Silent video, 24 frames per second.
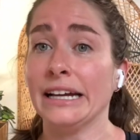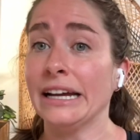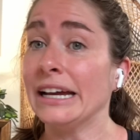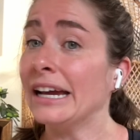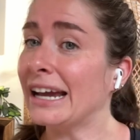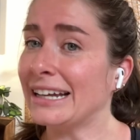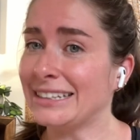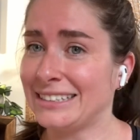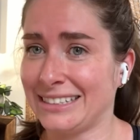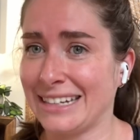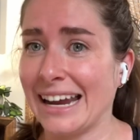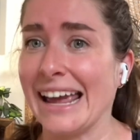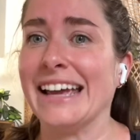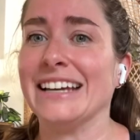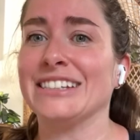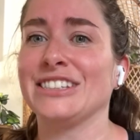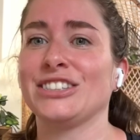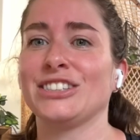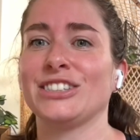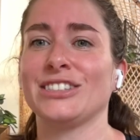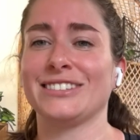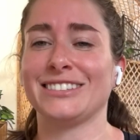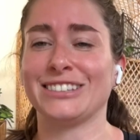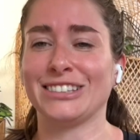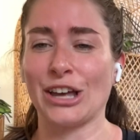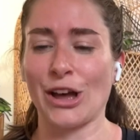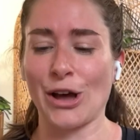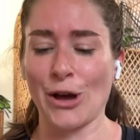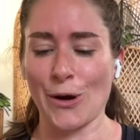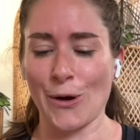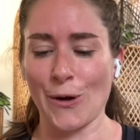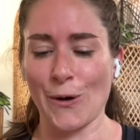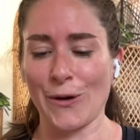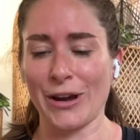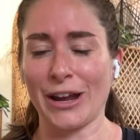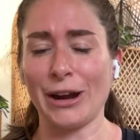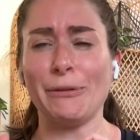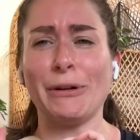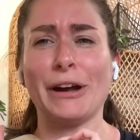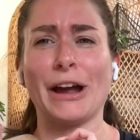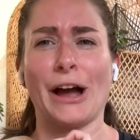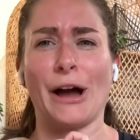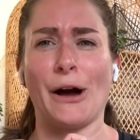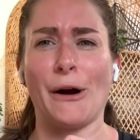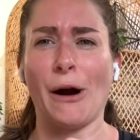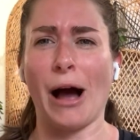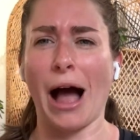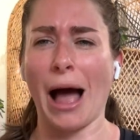it stays. So here we
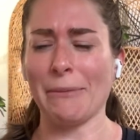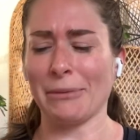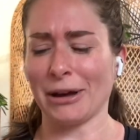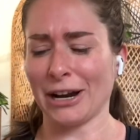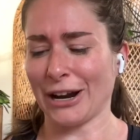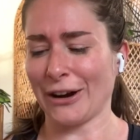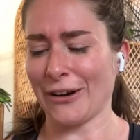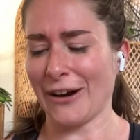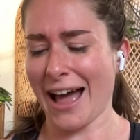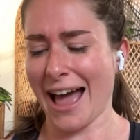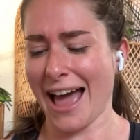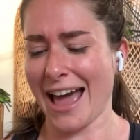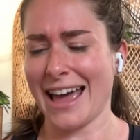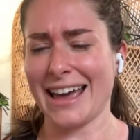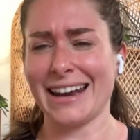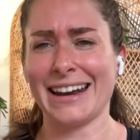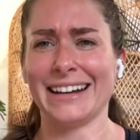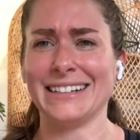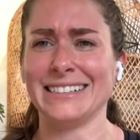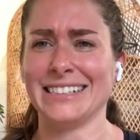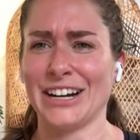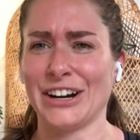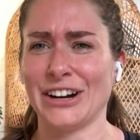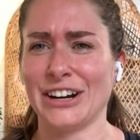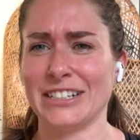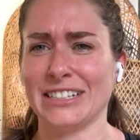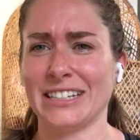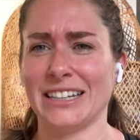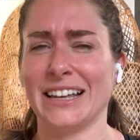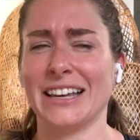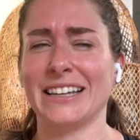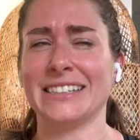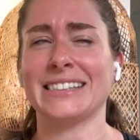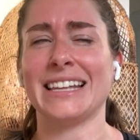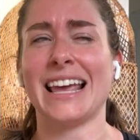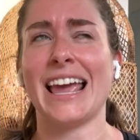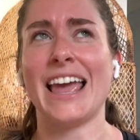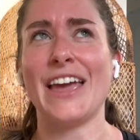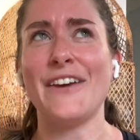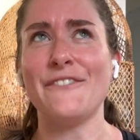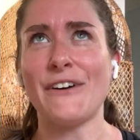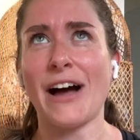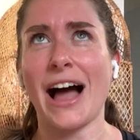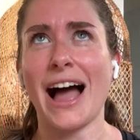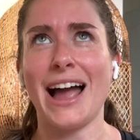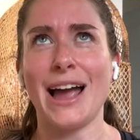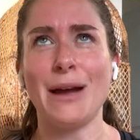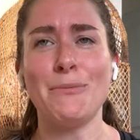go. I'm gonna go ahead and tear into this. If
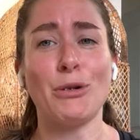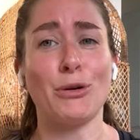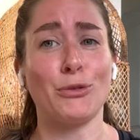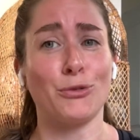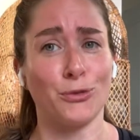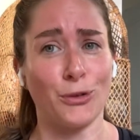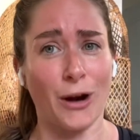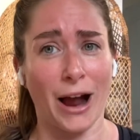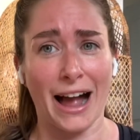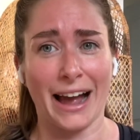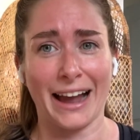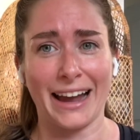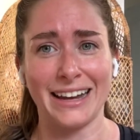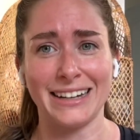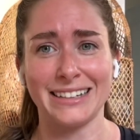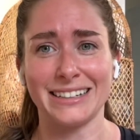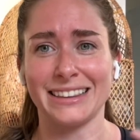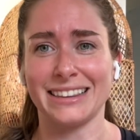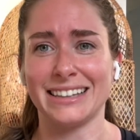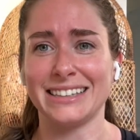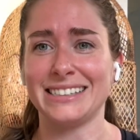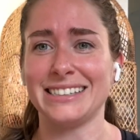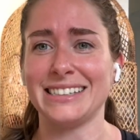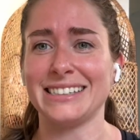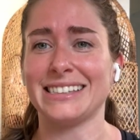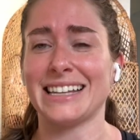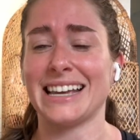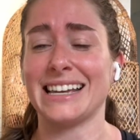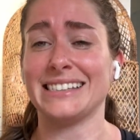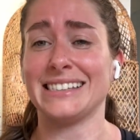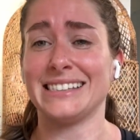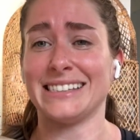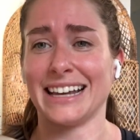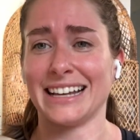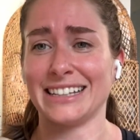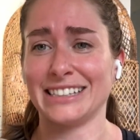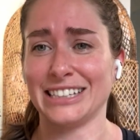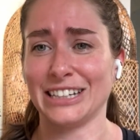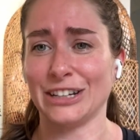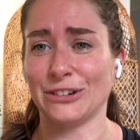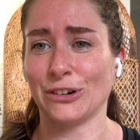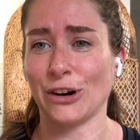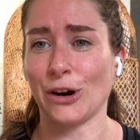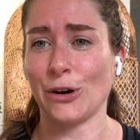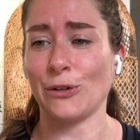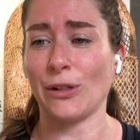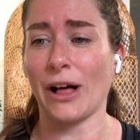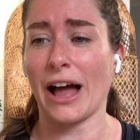I'm right, this is a Sansi
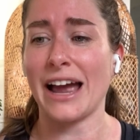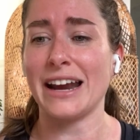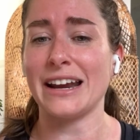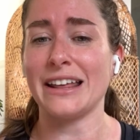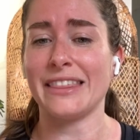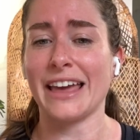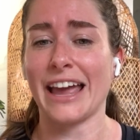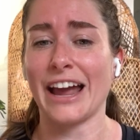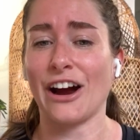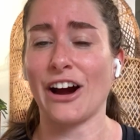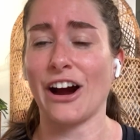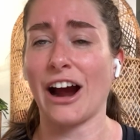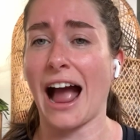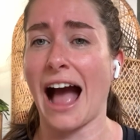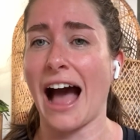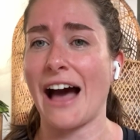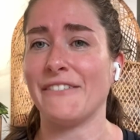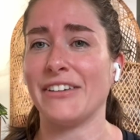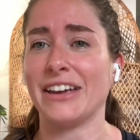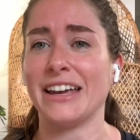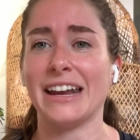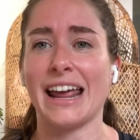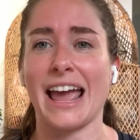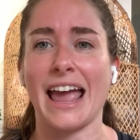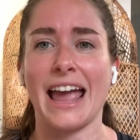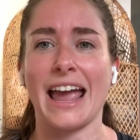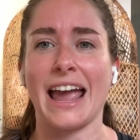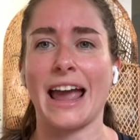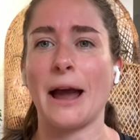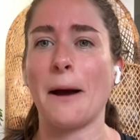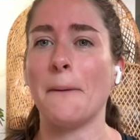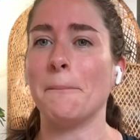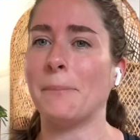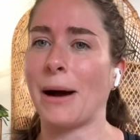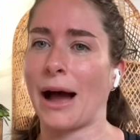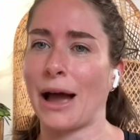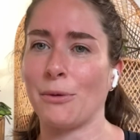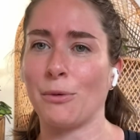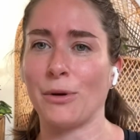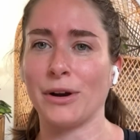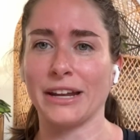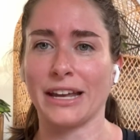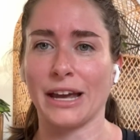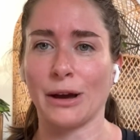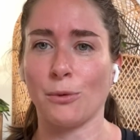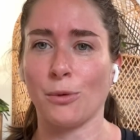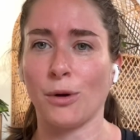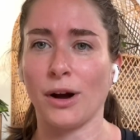grow light. They are having a buy
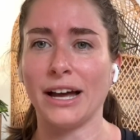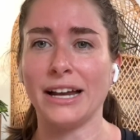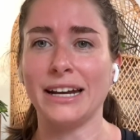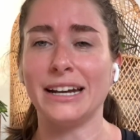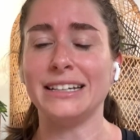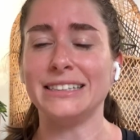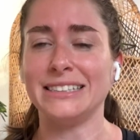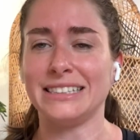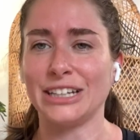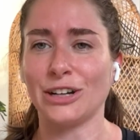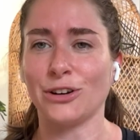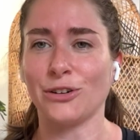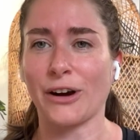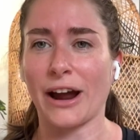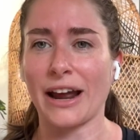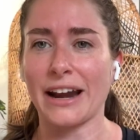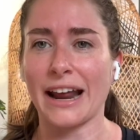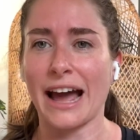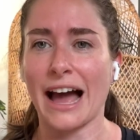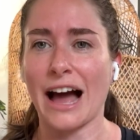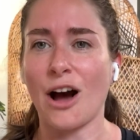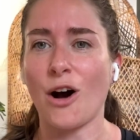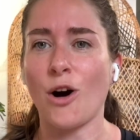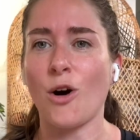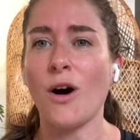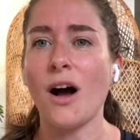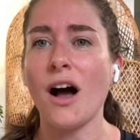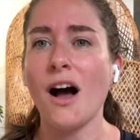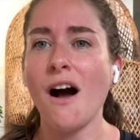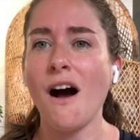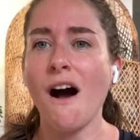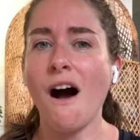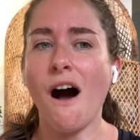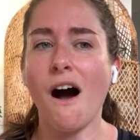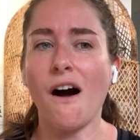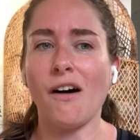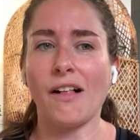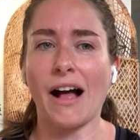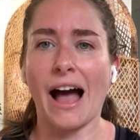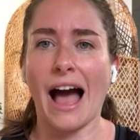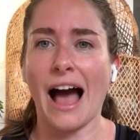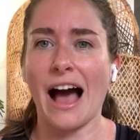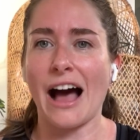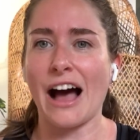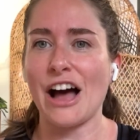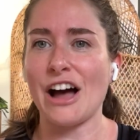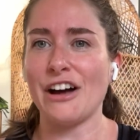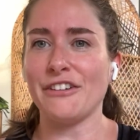one get one deal right now. I'll
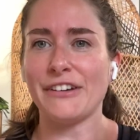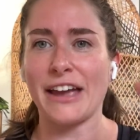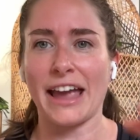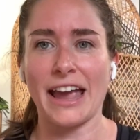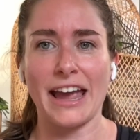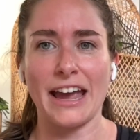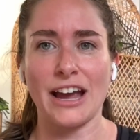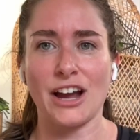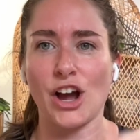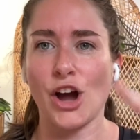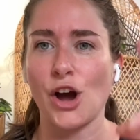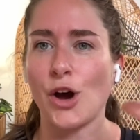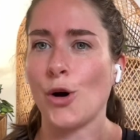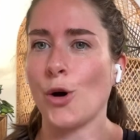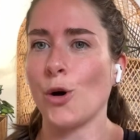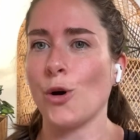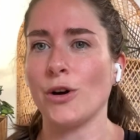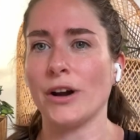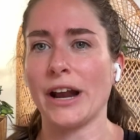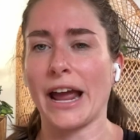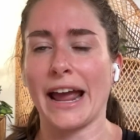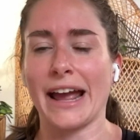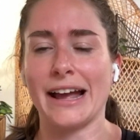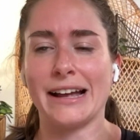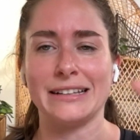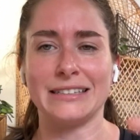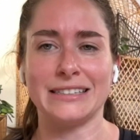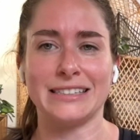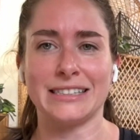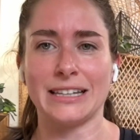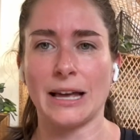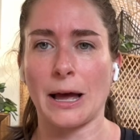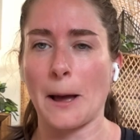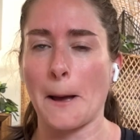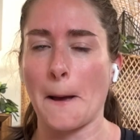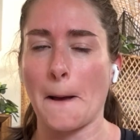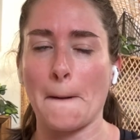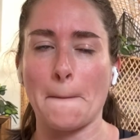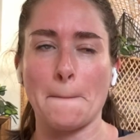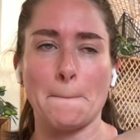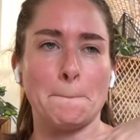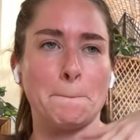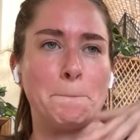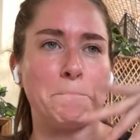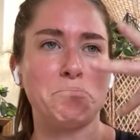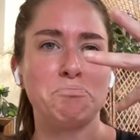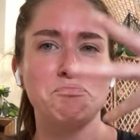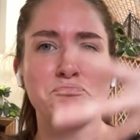have a code and
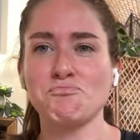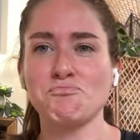some